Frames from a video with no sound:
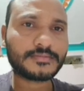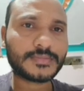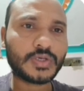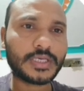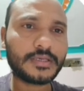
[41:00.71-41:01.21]

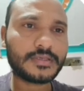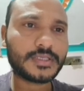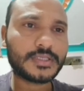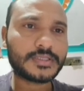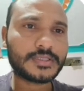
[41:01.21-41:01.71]
Okay,
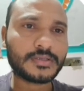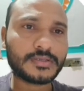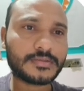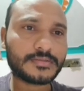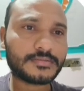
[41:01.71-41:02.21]
so
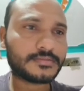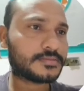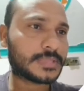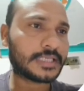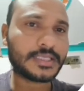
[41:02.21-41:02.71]

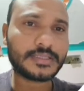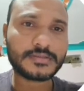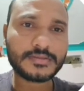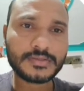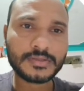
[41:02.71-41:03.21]
like that.
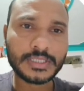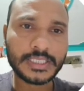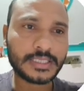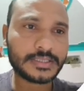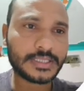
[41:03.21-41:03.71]
So here
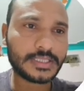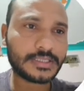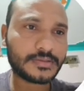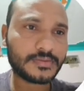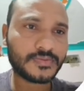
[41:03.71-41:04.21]
answer is
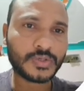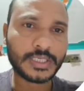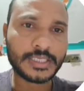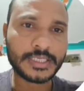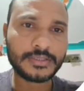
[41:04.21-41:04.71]

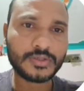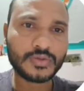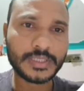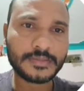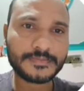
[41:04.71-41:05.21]

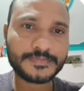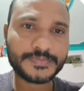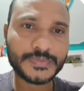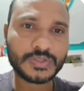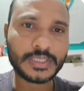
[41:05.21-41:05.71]
412. So right